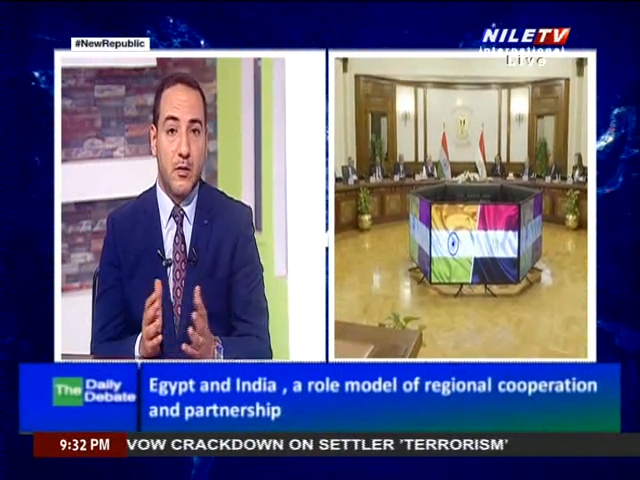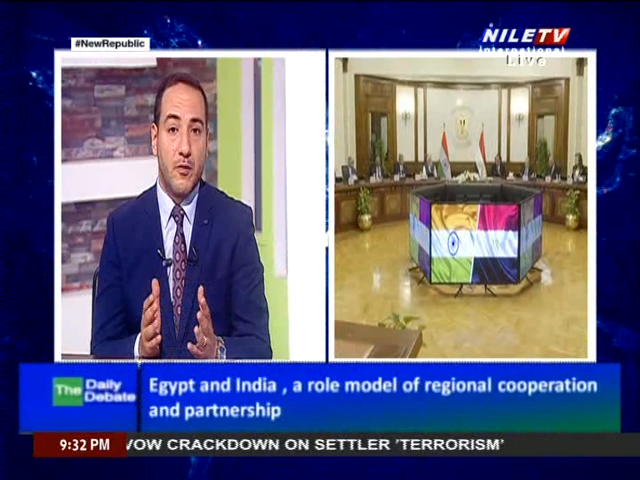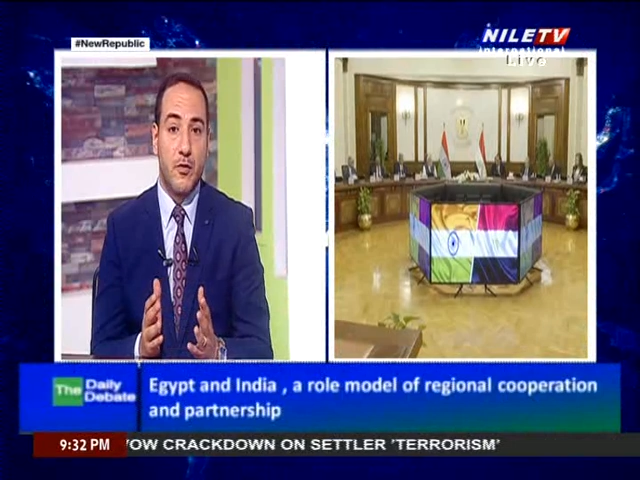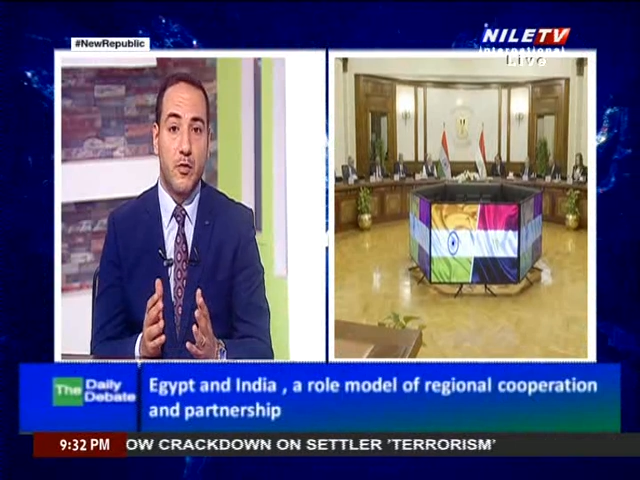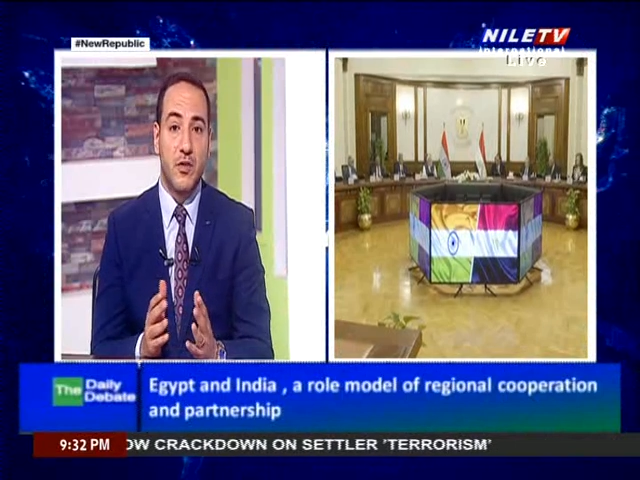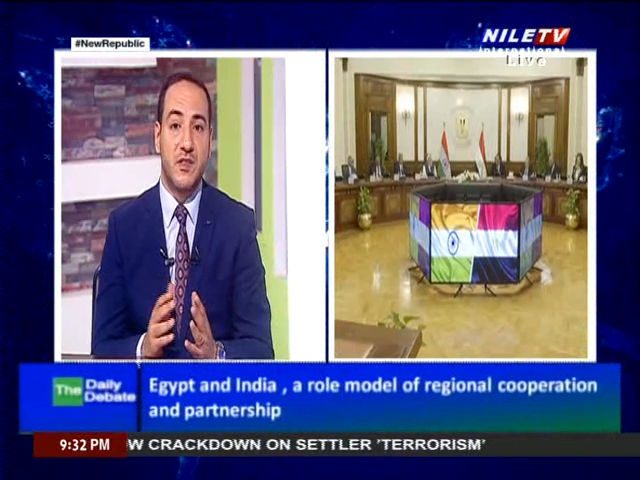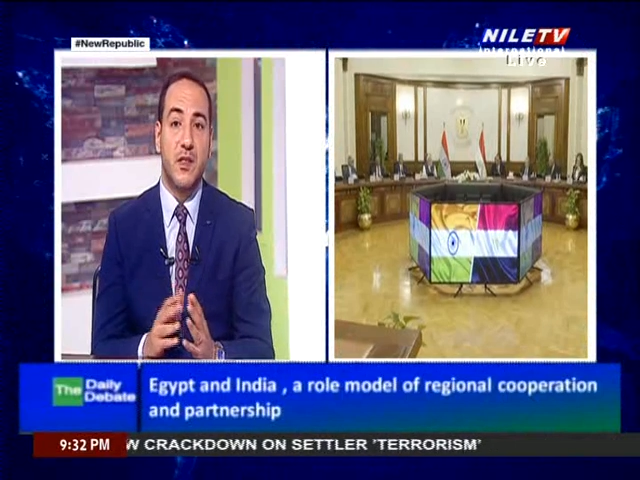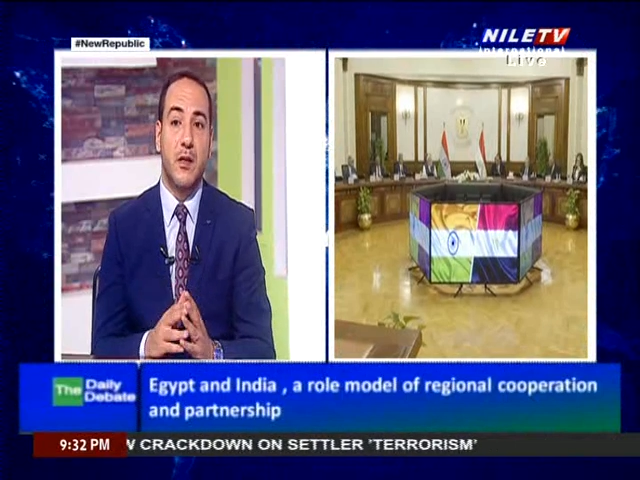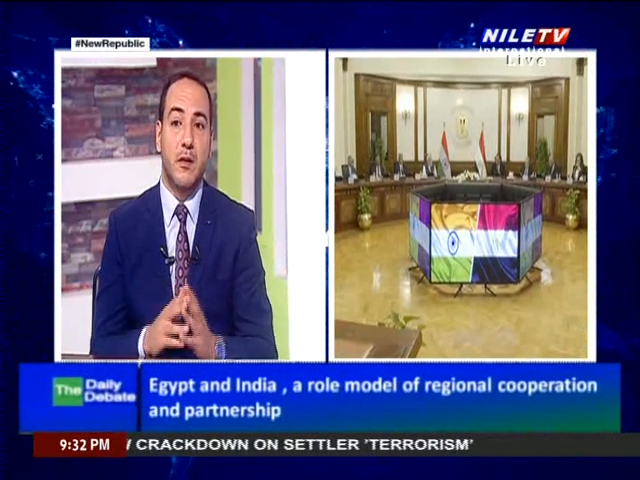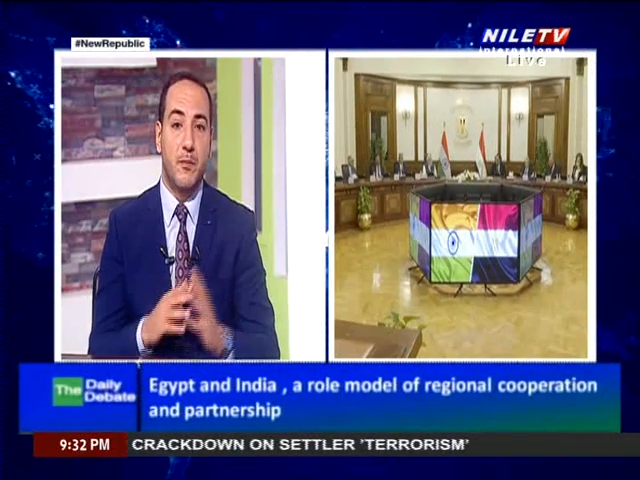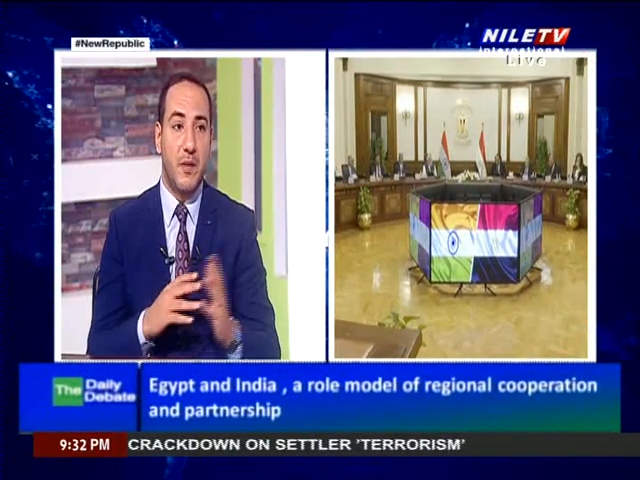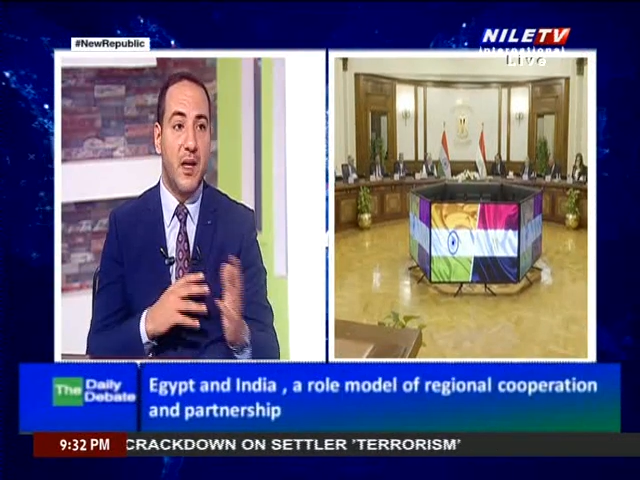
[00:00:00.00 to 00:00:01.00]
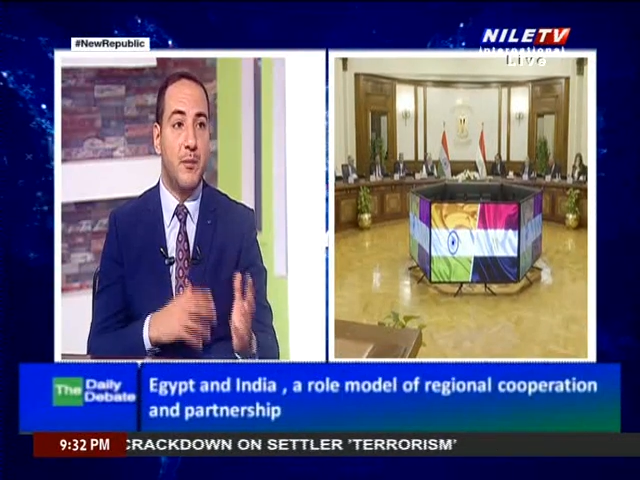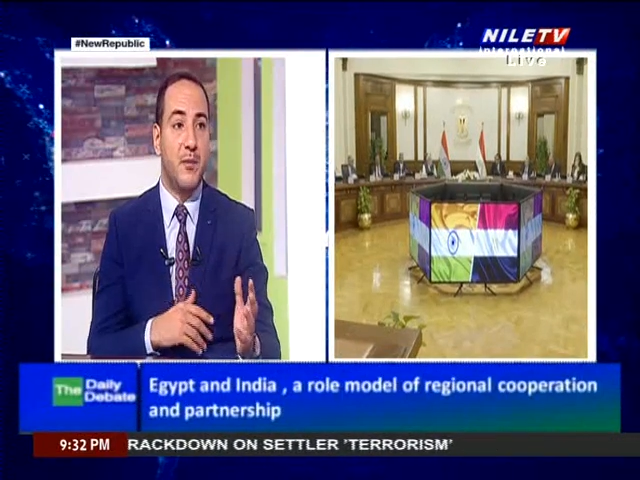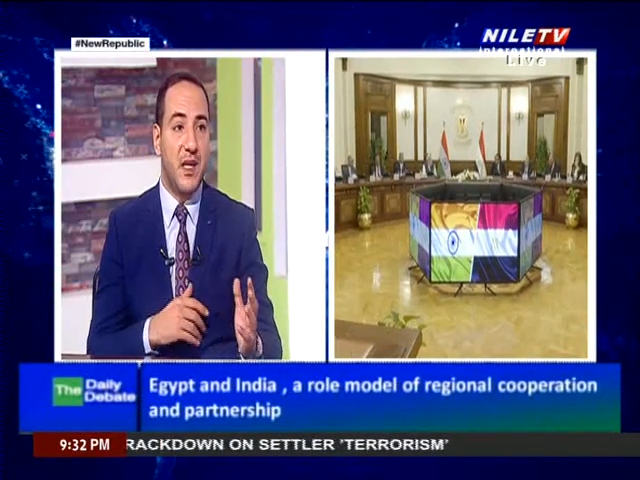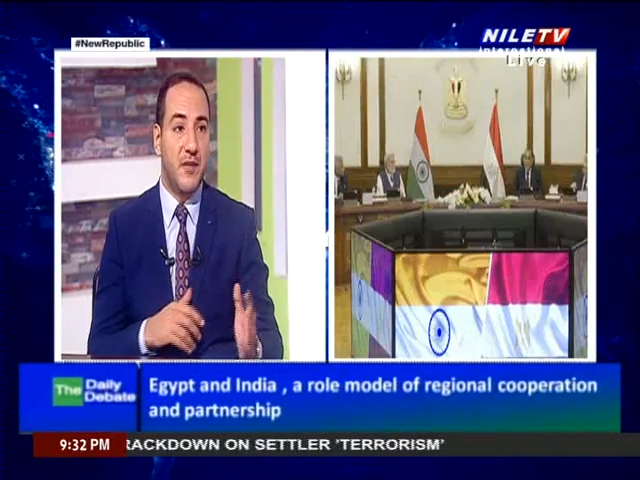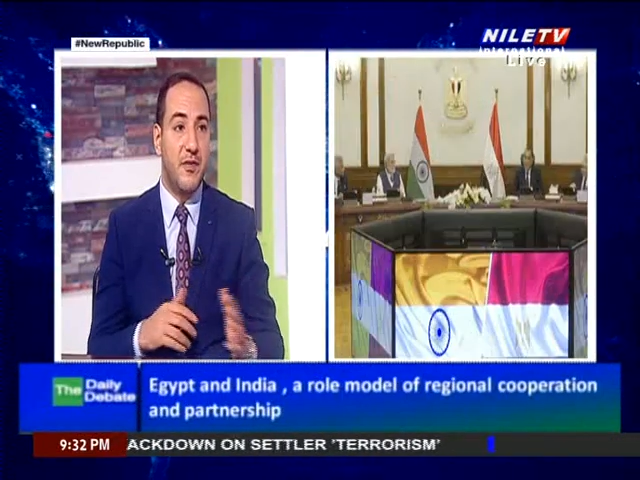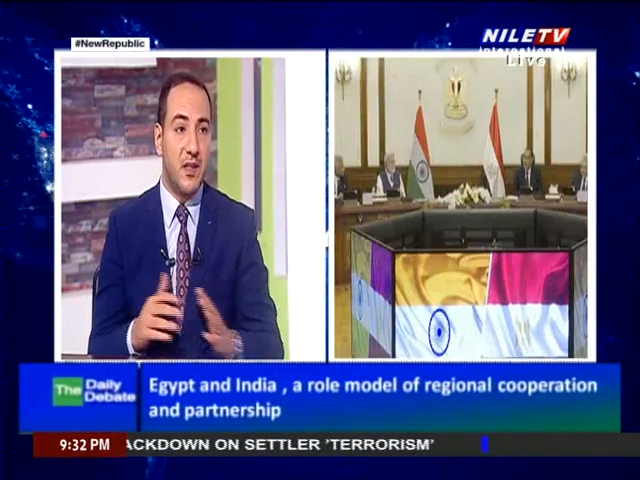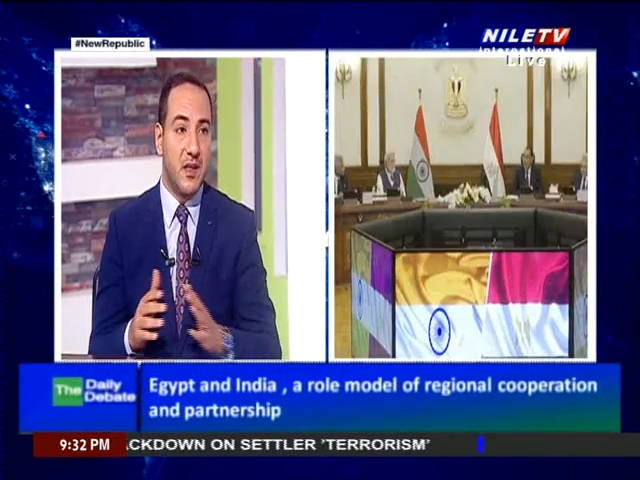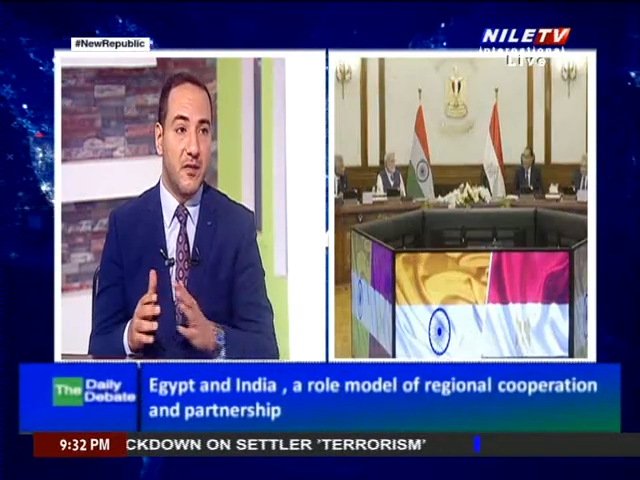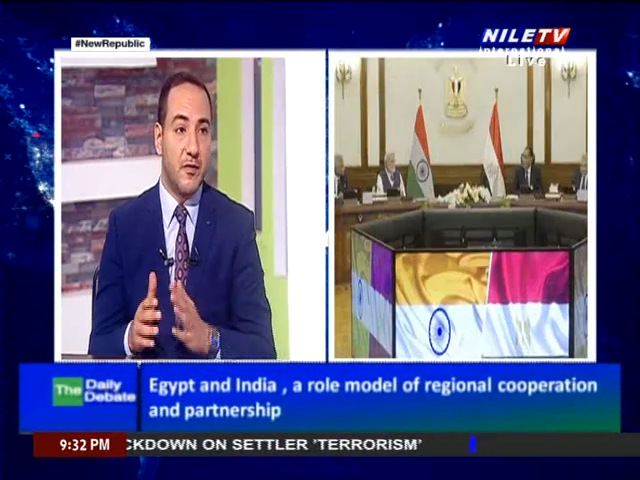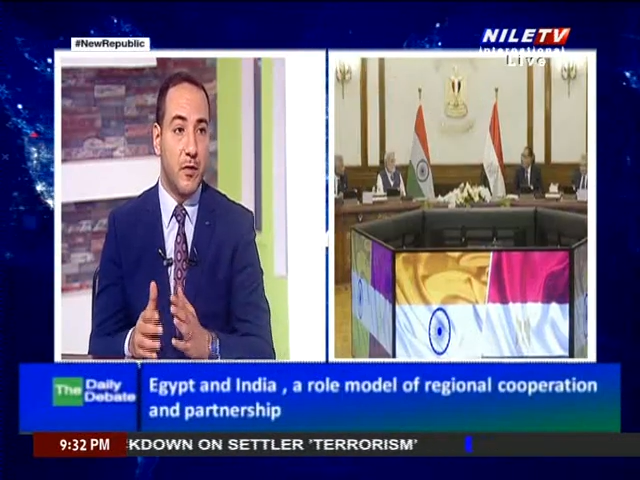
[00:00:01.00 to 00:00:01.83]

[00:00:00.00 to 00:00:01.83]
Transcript: of course, they are be benefiting